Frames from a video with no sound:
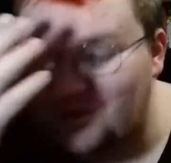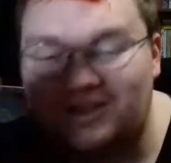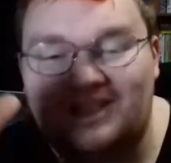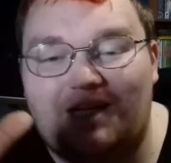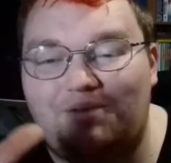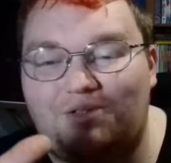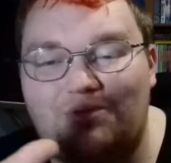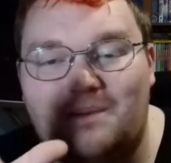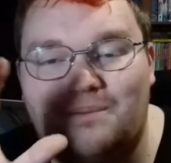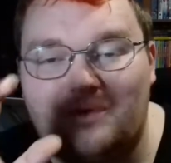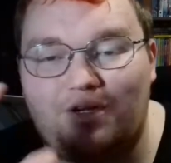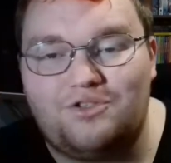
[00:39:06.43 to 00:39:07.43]
know the name of this one,
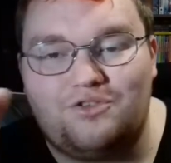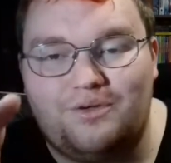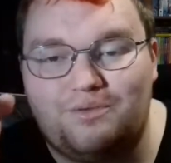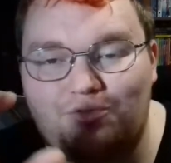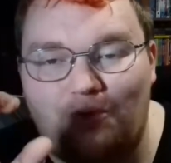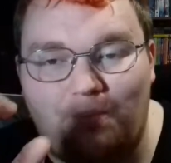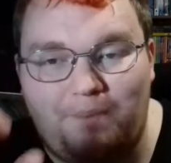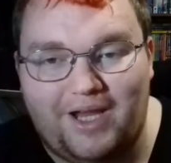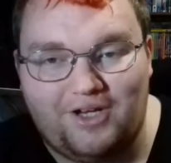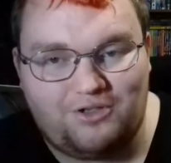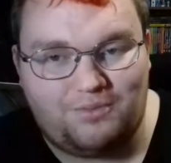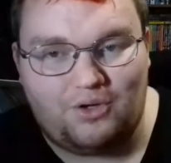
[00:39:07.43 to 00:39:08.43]
I'm pretty sure it was called
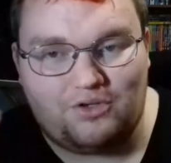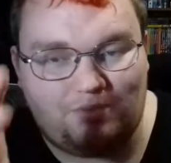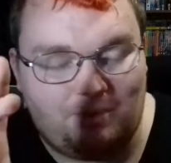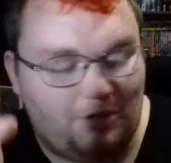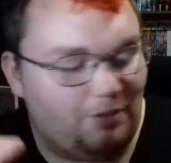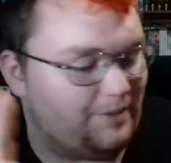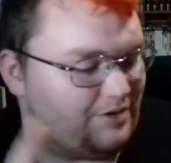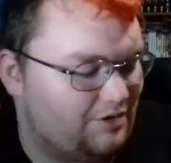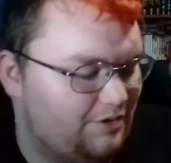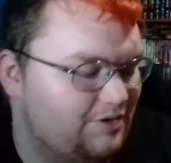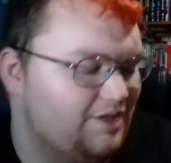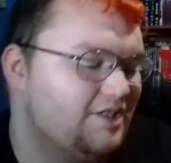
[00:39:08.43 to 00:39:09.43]
Picture Box, I'm hoping
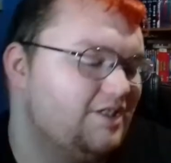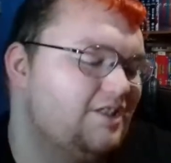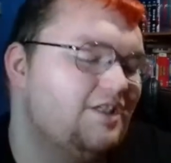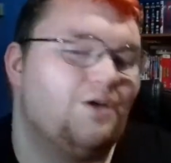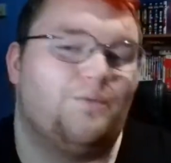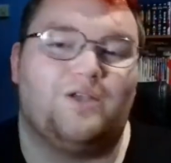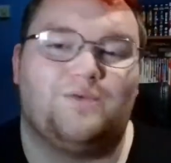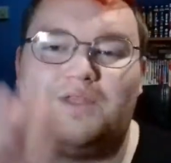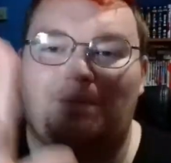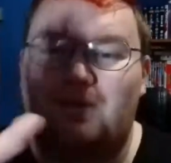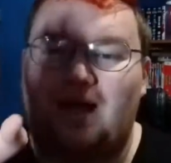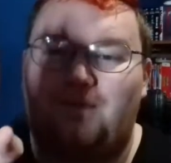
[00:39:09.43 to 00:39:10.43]
so. It's where
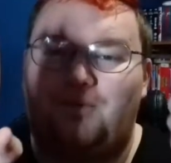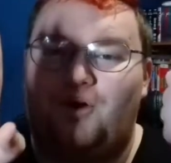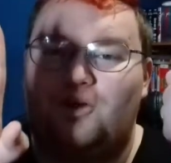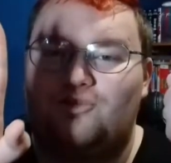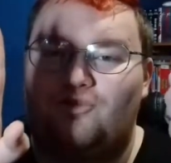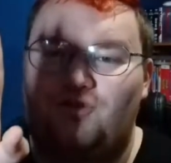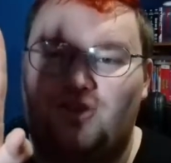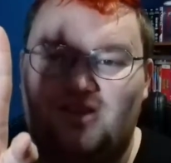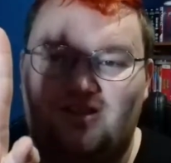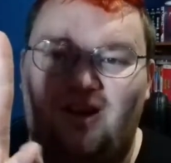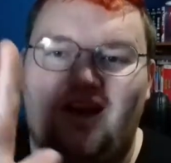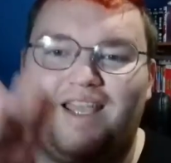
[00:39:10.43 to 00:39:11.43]
the black bars are on the
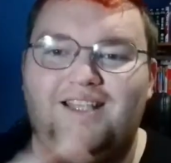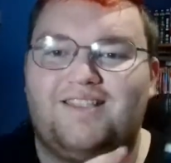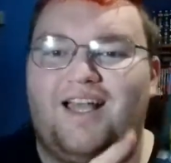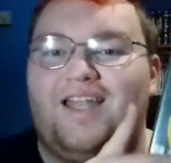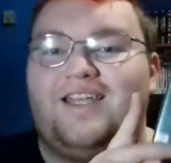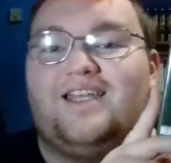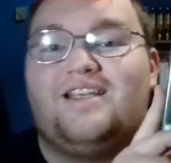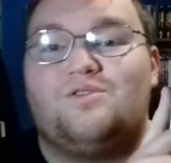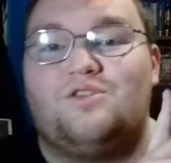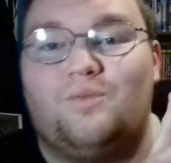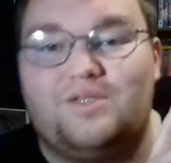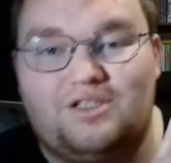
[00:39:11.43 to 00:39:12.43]
sides, and it is
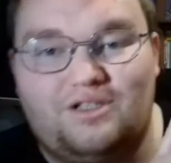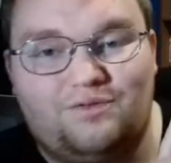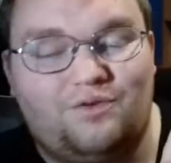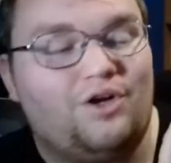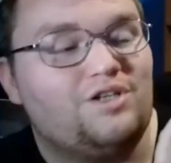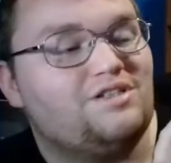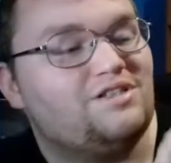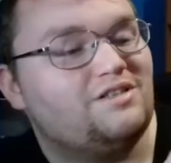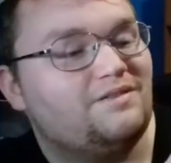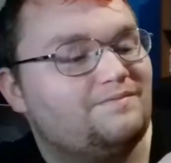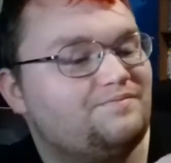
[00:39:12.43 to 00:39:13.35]
The Wizard of Oz.